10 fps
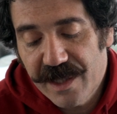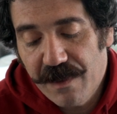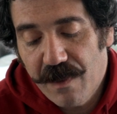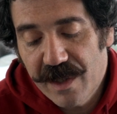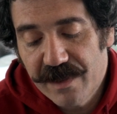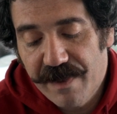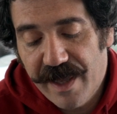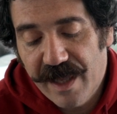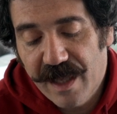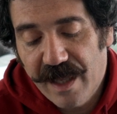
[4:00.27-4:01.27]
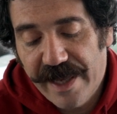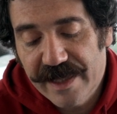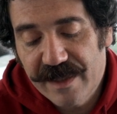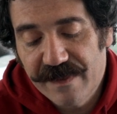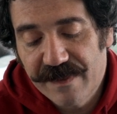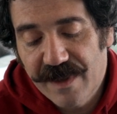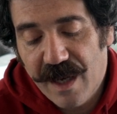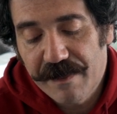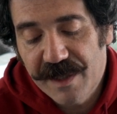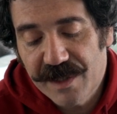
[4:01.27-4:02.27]
he was by the collective
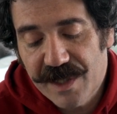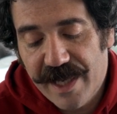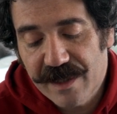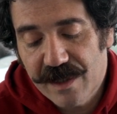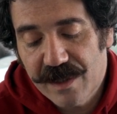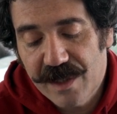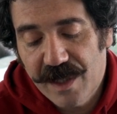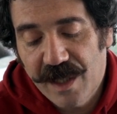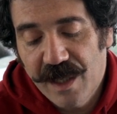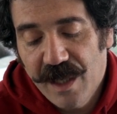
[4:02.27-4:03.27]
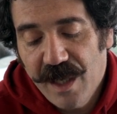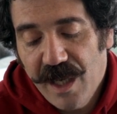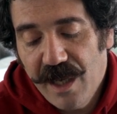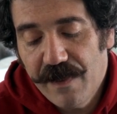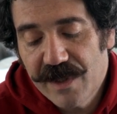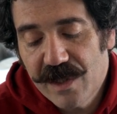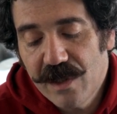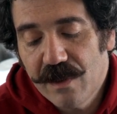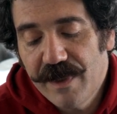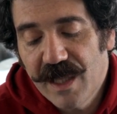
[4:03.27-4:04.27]
communist ecstasy, he would
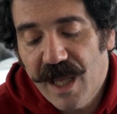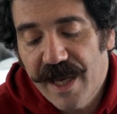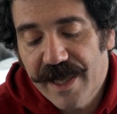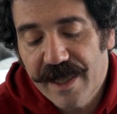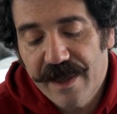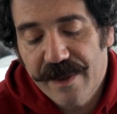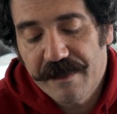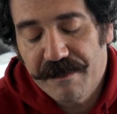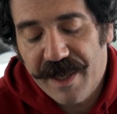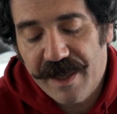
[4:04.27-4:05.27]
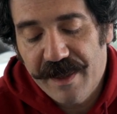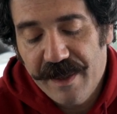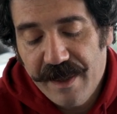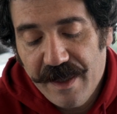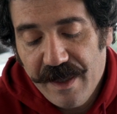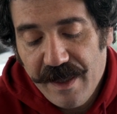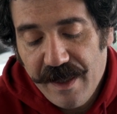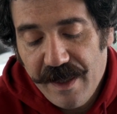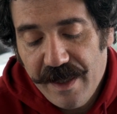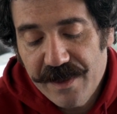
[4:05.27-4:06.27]
still be lying there in bed.
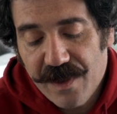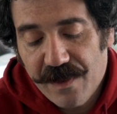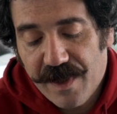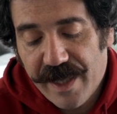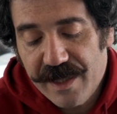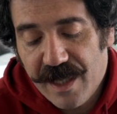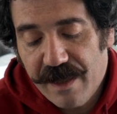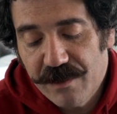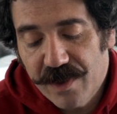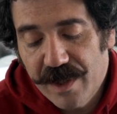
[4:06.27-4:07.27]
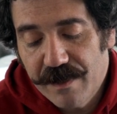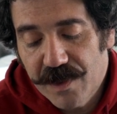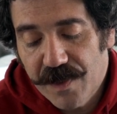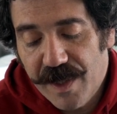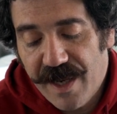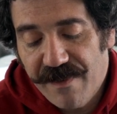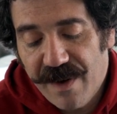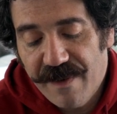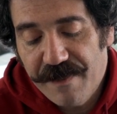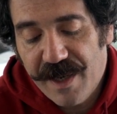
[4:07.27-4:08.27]
His own nighttime dreams would
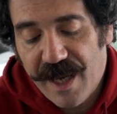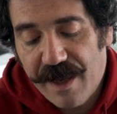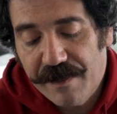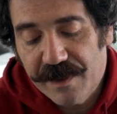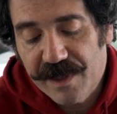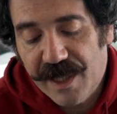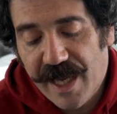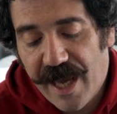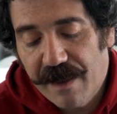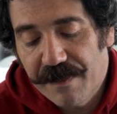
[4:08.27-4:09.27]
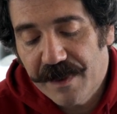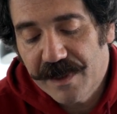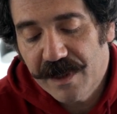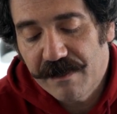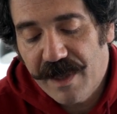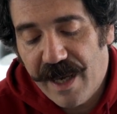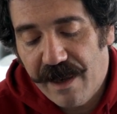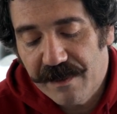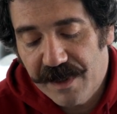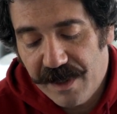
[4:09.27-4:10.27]
never have been able to catapult him
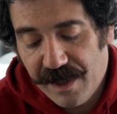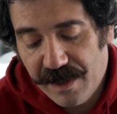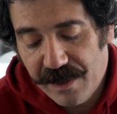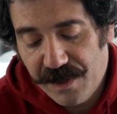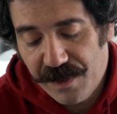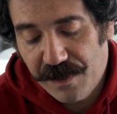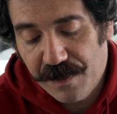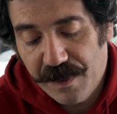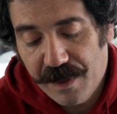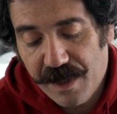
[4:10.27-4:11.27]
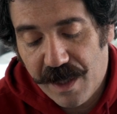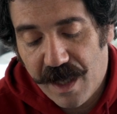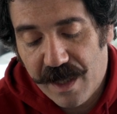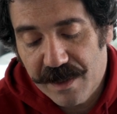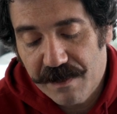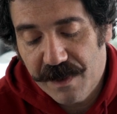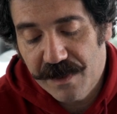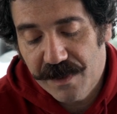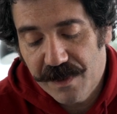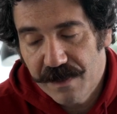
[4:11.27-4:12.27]
out into the
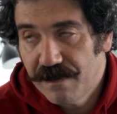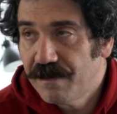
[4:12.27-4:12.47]
cosmos.